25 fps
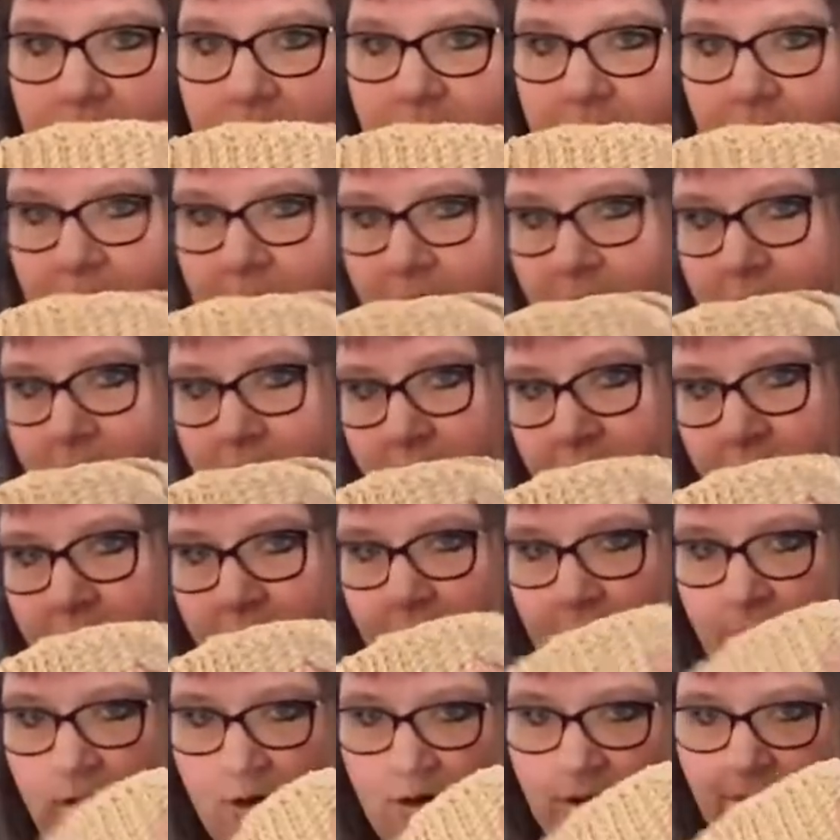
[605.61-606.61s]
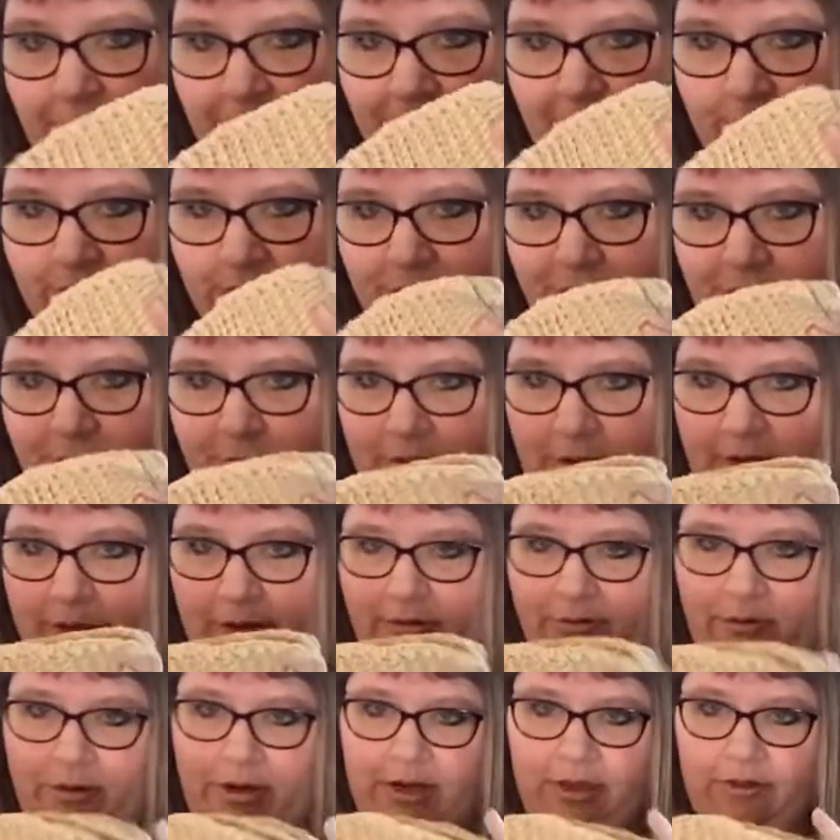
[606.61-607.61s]
take long to make
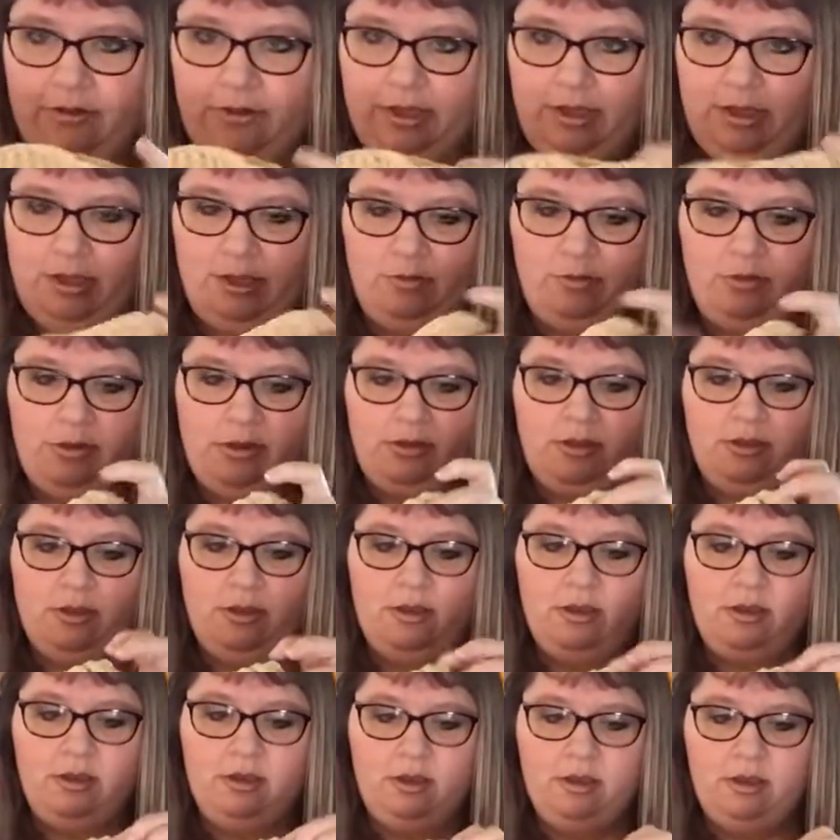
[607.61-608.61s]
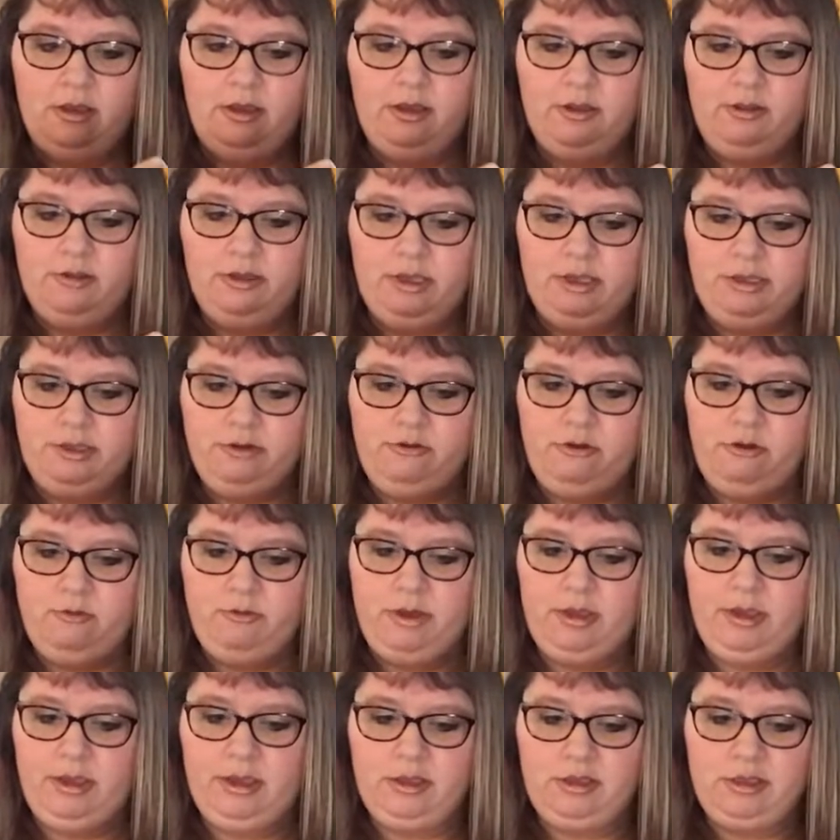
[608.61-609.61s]
one of these, but these are on
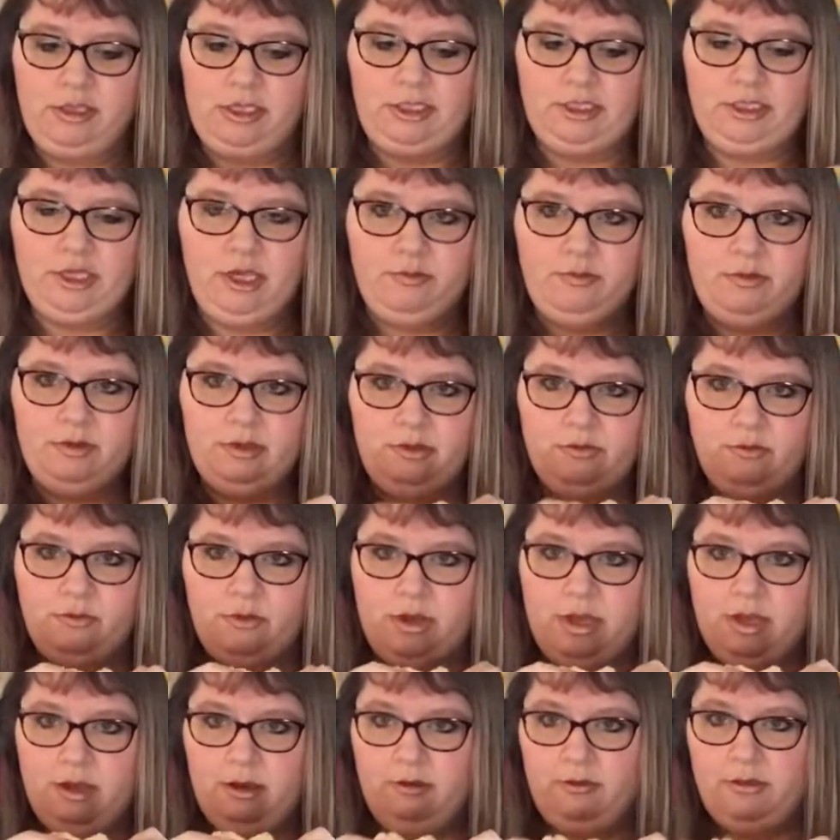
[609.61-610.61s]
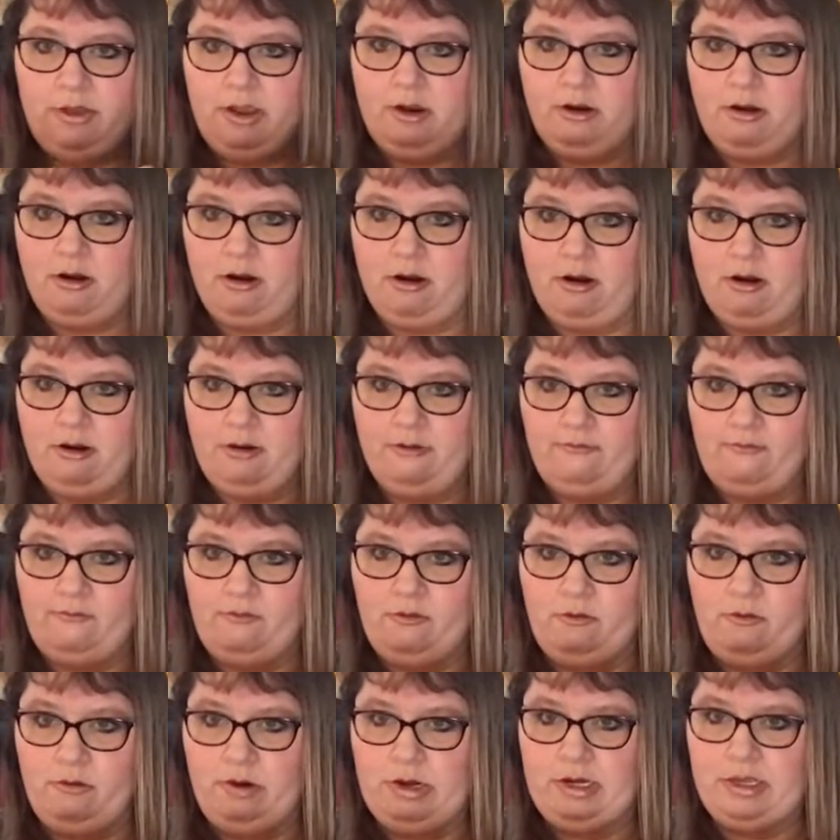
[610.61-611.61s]
my Etsy shop as well. There are
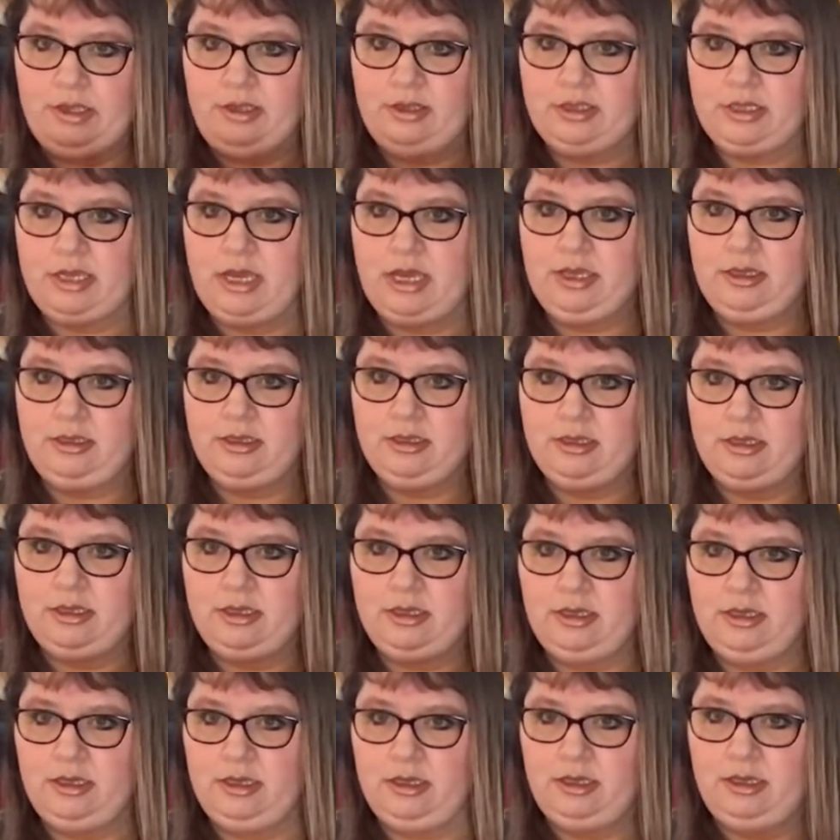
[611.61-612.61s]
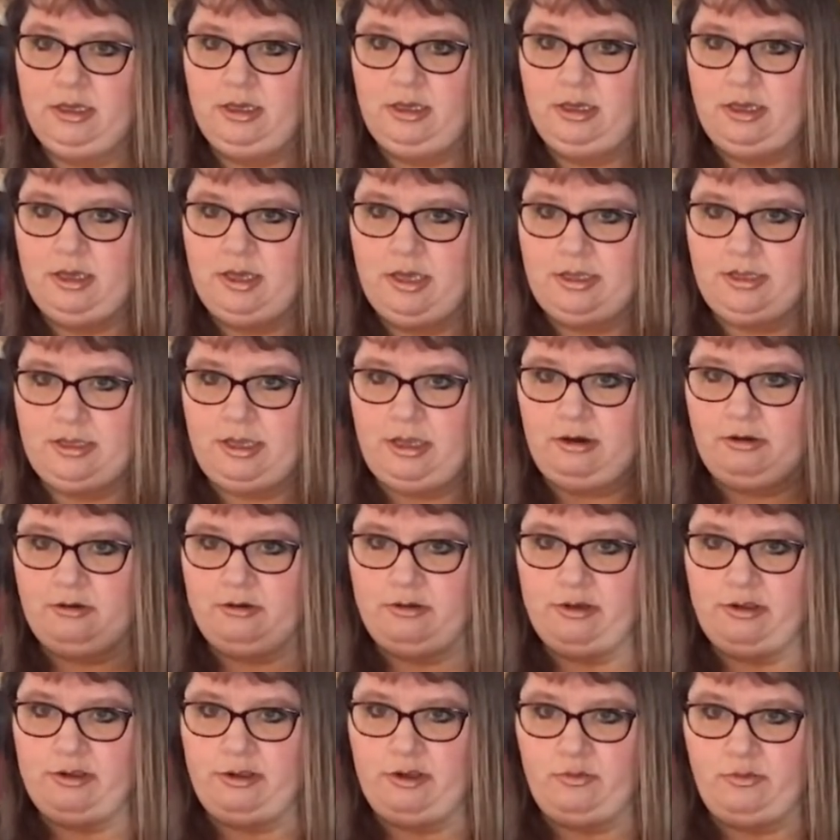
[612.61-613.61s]
4 in a set, and they are
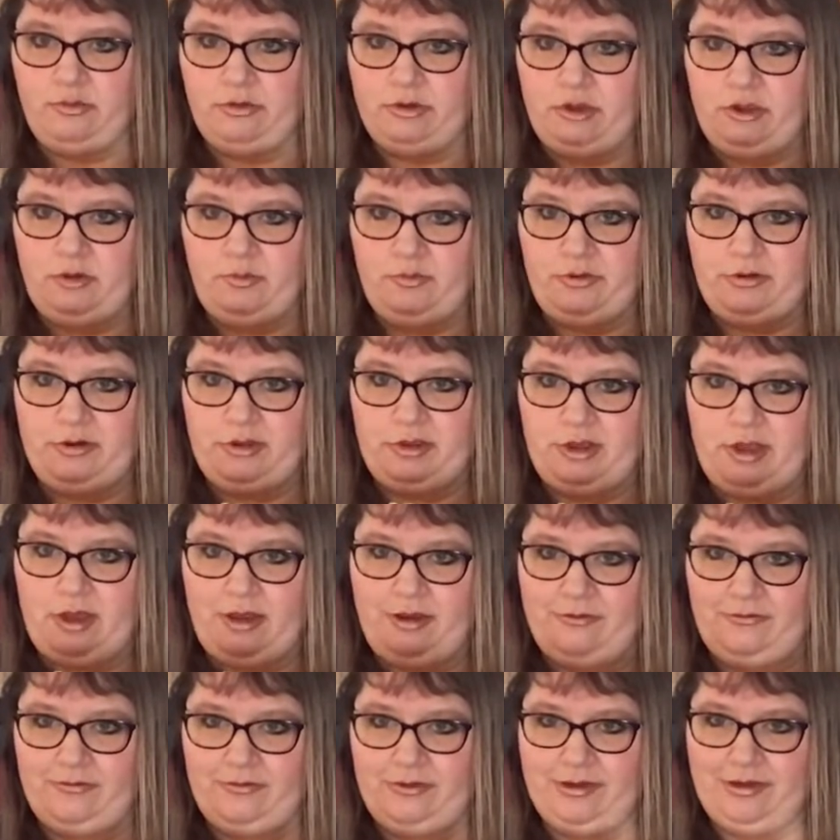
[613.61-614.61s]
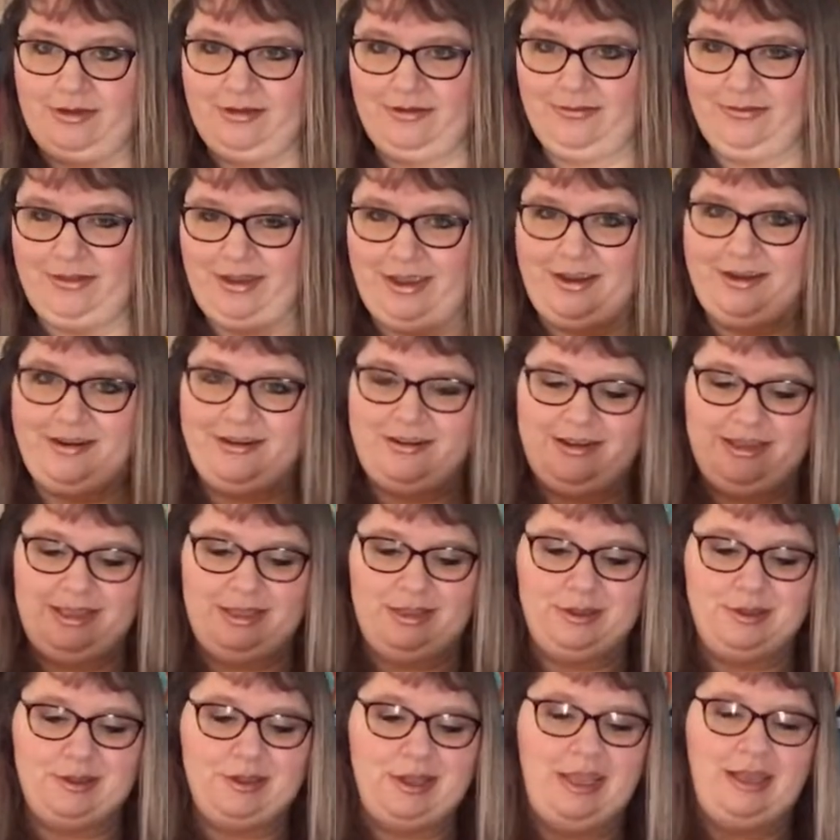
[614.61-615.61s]
super duper soft. They are
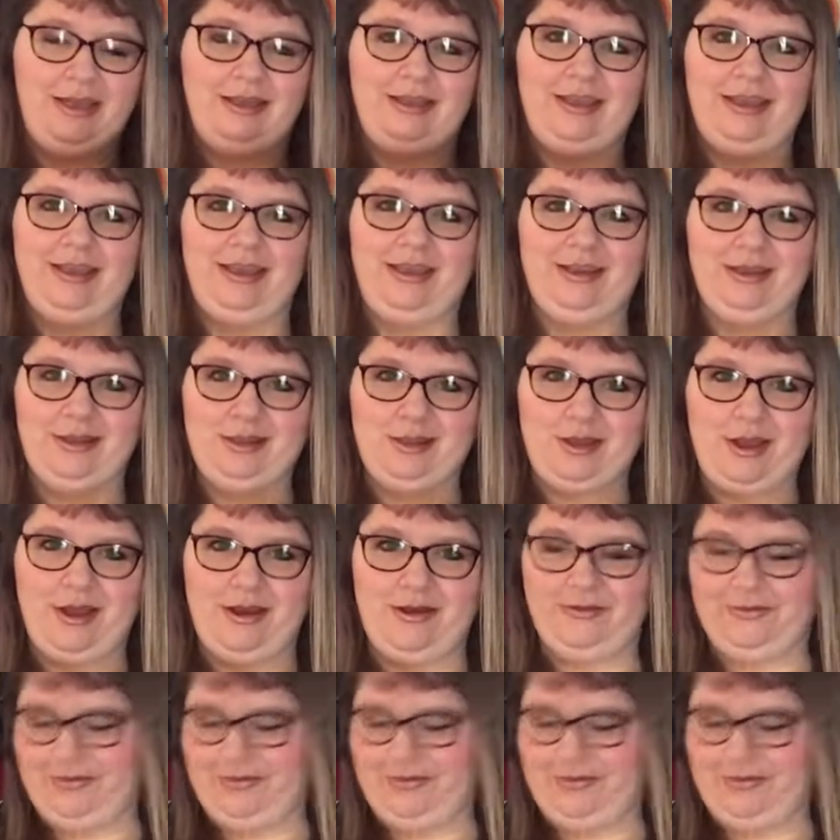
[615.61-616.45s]
insanely soft.